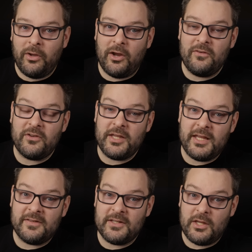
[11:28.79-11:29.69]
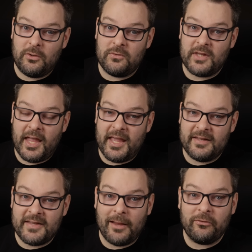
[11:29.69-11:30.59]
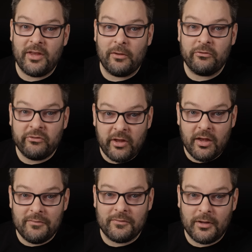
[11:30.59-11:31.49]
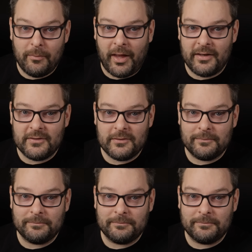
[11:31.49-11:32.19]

we're going to need to use a tailscale serve command.